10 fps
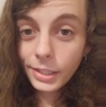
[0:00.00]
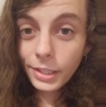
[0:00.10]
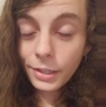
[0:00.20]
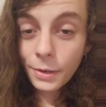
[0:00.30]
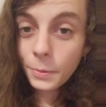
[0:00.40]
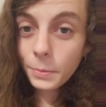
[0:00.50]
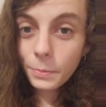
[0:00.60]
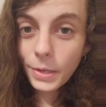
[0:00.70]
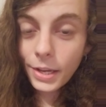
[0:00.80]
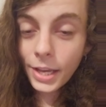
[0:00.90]
you know,
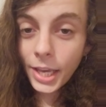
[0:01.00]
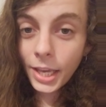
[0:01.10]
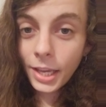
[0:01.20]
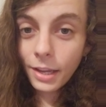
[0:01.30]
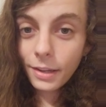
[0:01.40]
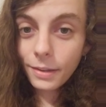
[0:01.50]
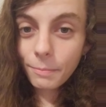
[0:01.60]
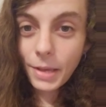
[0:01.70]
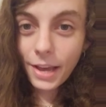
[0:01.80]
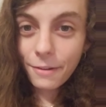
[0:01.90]
I
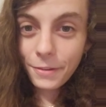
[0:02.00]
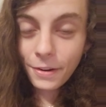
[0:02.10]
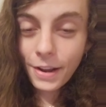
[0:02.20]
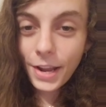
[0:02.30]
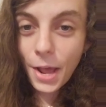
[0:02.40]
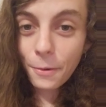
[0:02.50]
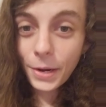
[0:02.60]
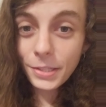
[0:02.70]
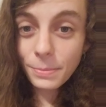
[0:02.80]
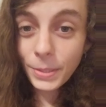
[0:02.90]
gotta figure out how to
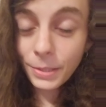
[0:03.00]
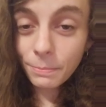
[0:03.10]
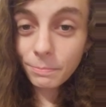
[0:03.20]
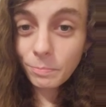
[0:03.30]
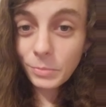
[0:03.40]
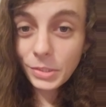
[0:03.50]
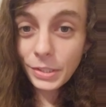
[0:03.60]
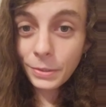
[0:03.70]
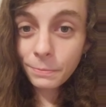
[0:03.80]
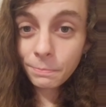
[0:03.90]
raise me.
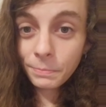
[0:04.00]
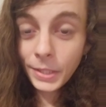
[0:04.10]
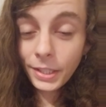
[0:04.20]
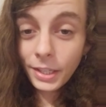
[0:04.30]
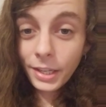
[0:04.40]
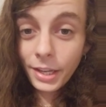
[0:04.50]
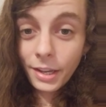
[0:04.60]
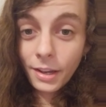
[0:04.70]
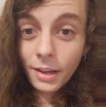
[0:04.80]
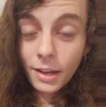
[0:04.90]
So
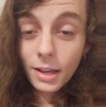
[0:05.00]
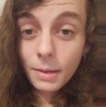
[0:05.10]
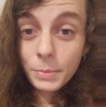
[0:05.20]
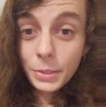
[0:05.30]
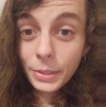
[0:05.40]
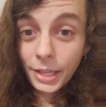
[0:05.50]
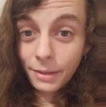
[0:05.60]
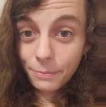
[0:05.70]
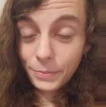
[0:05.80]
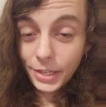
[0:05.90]
I'm doing it,
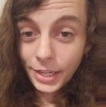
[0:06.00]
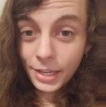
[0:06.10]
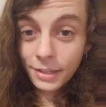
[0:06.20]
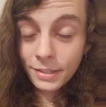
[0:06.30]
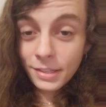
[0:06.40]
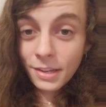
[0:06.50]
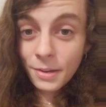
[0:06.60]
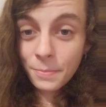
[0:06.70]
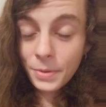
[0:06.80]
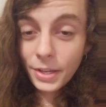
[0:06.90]
and
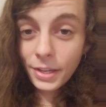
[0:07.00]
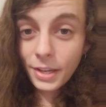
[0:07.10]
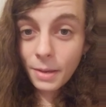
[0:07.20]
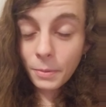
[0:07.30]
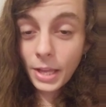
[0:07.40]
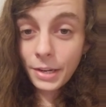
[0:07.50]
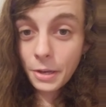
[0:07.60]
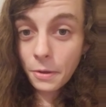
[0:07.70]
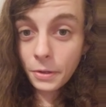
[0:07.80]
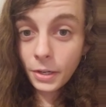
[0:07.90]
um, I'm glad
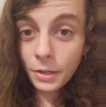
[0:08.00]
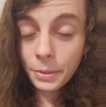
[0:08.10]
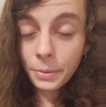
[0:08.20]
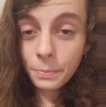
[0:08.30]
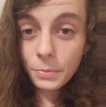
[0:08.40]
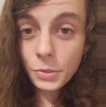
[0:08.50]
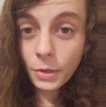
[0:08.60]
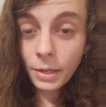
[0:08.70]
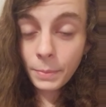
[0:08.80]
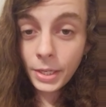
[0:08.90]
y'all are
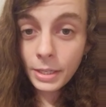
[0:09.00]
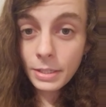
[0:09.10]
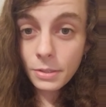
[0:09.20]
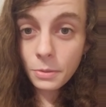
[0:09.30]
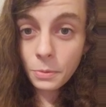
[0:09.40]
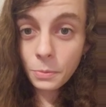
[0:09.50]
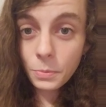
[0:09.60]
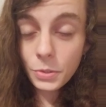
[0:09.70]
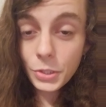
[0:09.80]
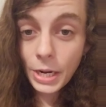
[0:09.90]
joining me to,
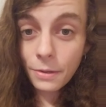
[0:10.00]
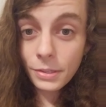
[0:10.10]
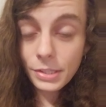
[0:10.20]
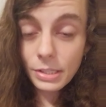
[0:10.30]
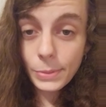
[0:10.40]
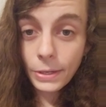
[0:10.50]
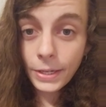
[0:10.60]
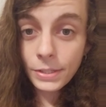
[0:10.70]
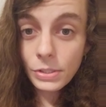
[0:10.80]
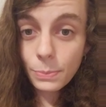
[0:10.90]
to share this
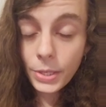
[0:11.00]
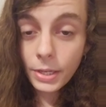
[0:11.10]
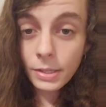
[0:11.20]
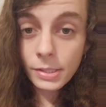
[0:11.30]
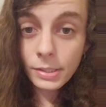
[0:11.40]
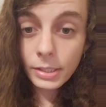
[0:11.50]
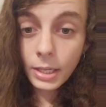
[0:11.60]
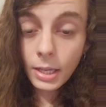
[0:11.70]
experience because